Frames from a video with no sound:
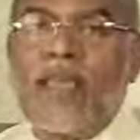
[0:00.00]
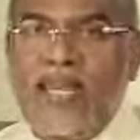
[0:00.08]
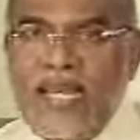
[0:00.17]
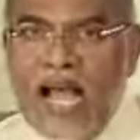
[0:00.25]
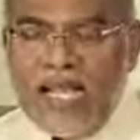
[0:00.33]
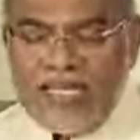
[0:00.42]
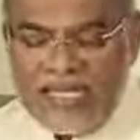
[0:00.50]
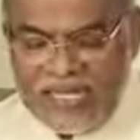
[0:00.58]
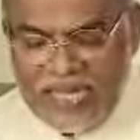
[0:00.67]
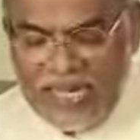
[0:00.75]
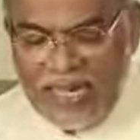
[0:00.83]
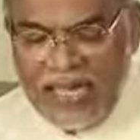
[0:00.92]

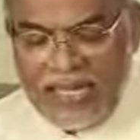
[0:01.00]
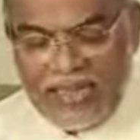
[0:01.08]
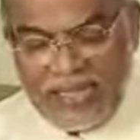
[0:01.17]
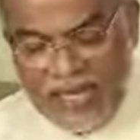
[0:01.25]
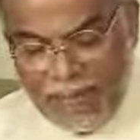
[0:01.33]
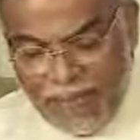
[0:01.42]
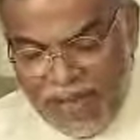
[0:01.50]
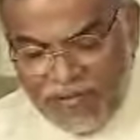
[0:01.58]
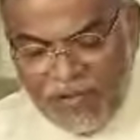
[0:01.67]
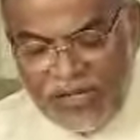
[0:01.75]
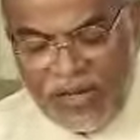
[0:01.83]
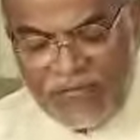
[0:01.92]
enhancing the
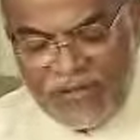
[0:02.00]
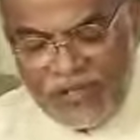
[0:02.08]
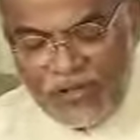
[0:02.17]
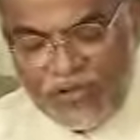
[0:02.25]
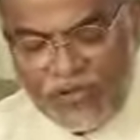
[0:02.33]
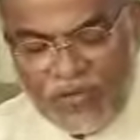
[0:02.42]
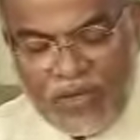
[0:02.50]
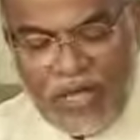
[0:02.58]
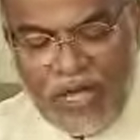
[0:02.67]
capacity of teachers,